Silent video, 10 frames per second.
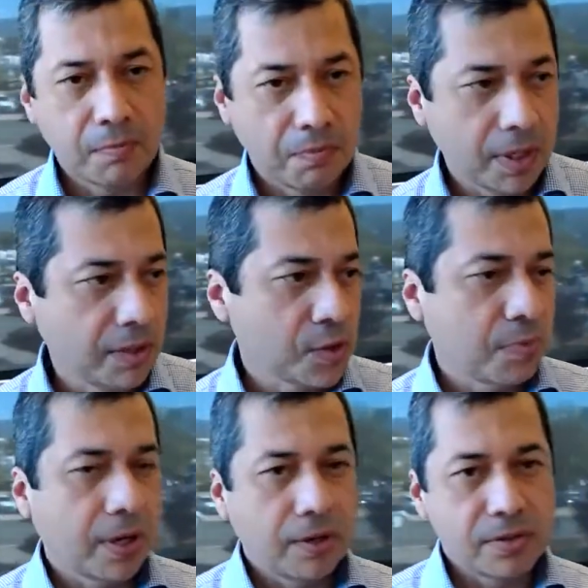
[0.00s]
many of those
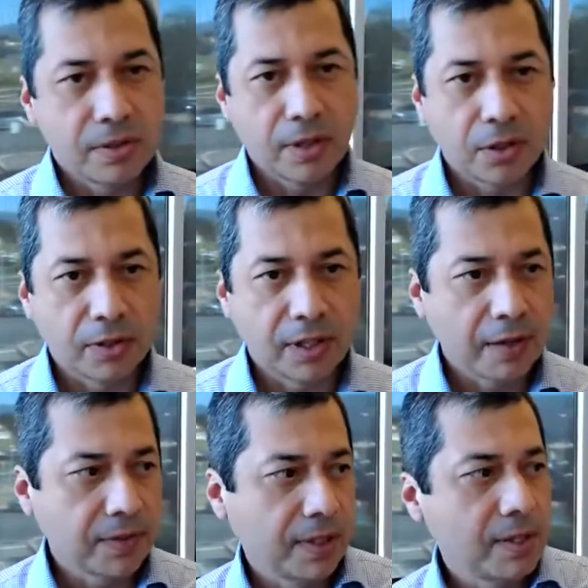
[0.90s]
parents not only
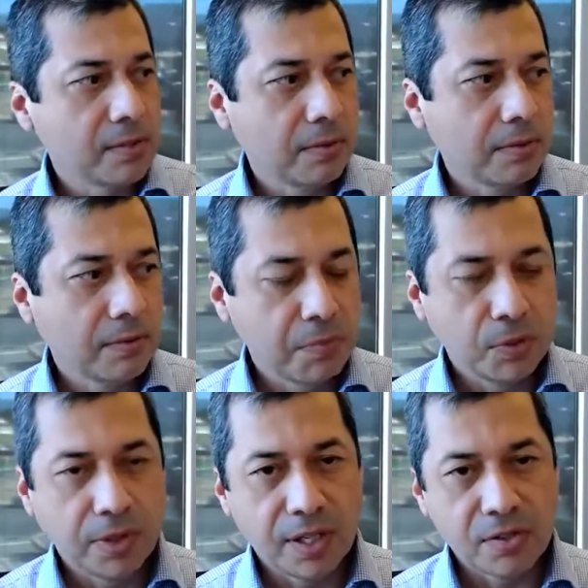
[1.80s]
have kids
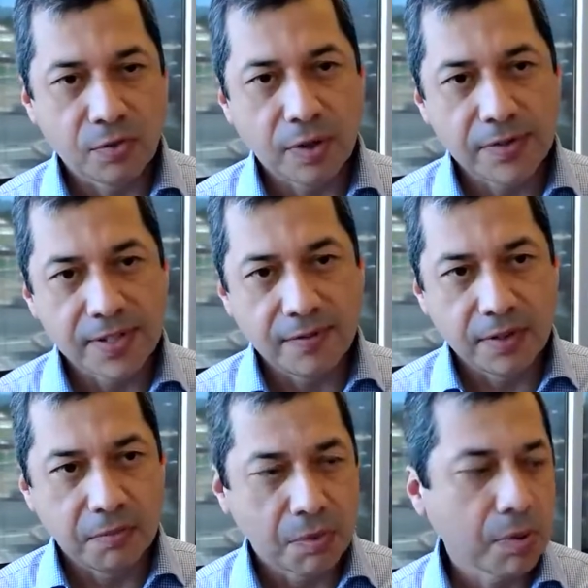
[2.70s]
between the ages of 12 to
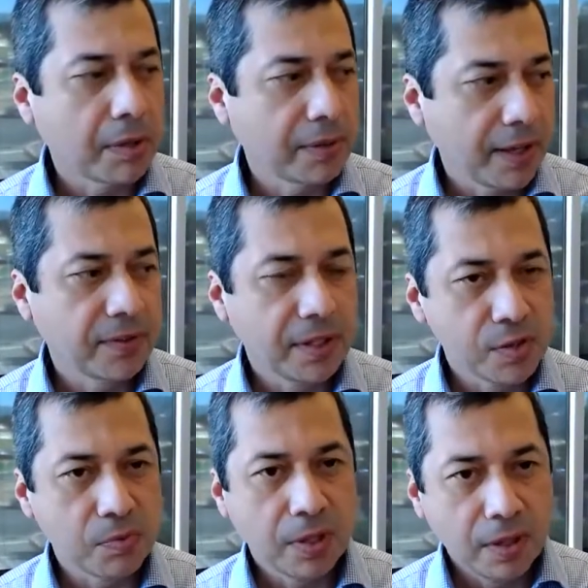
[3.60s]
17, but probably have
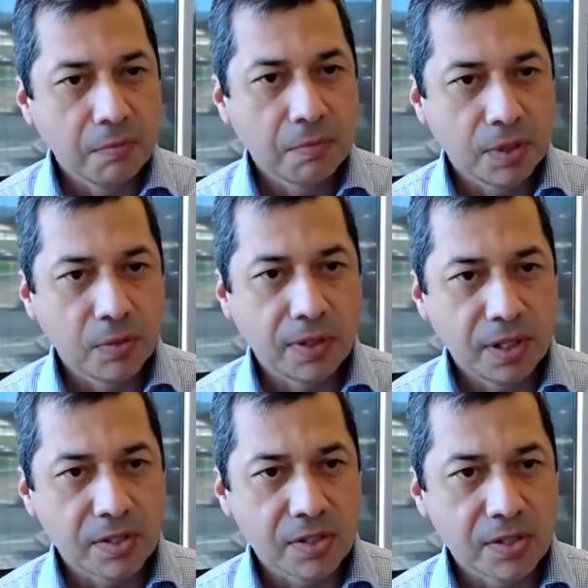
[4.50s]
kids between the
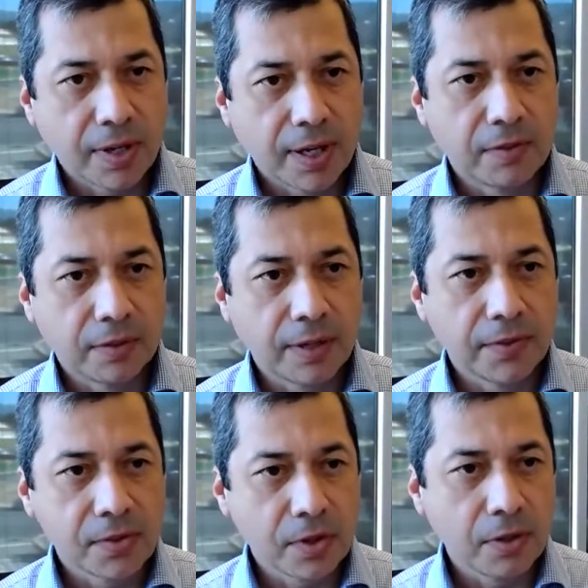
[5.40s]
ages of 5 to
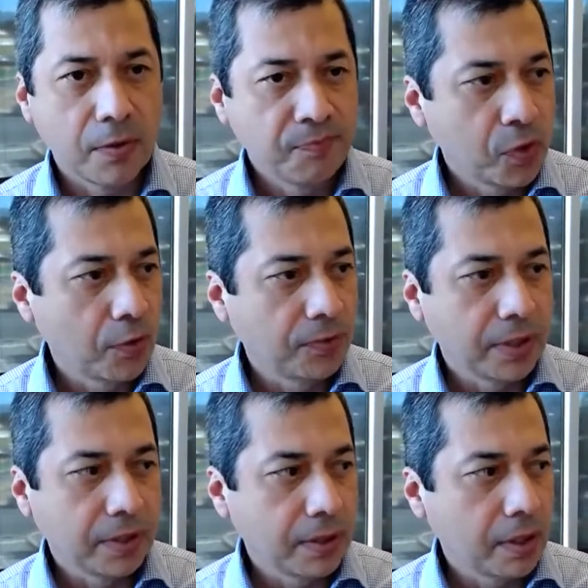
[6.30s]
11. So
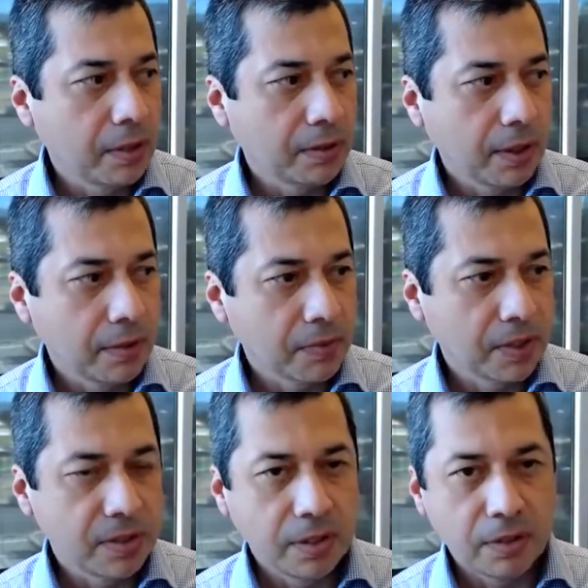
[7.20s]
hopefully they'll
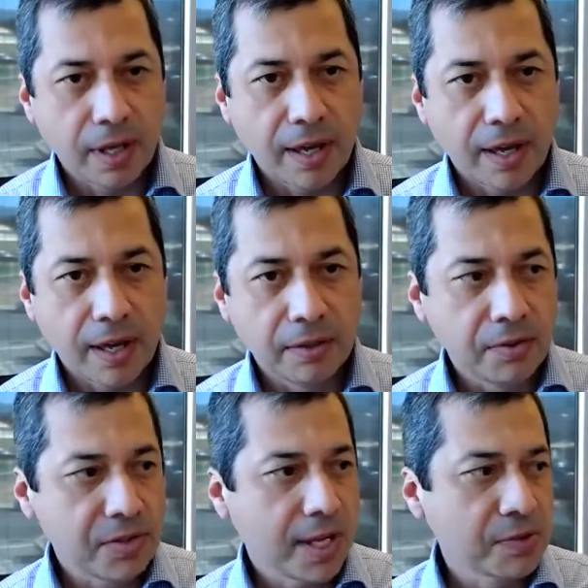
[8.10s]
continue to have that
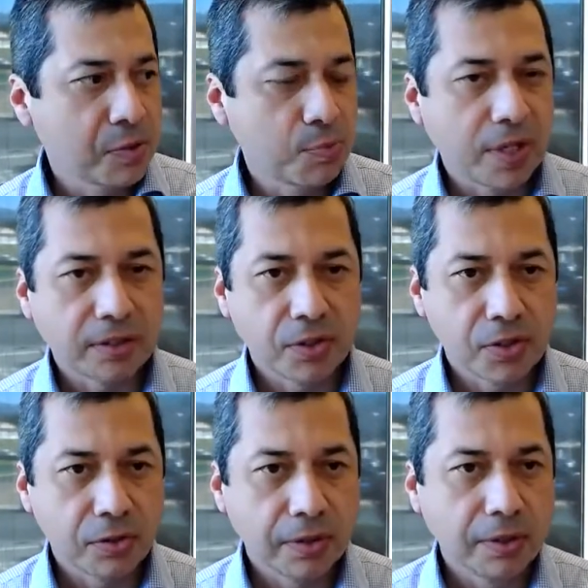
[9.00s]
enthusiasm to protect their
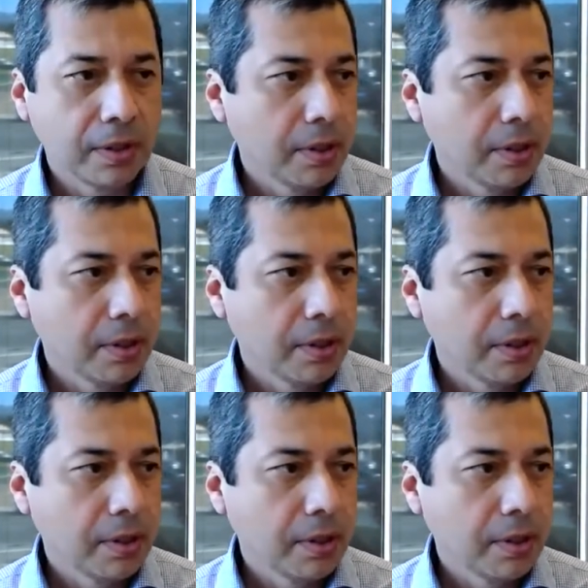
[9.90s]
children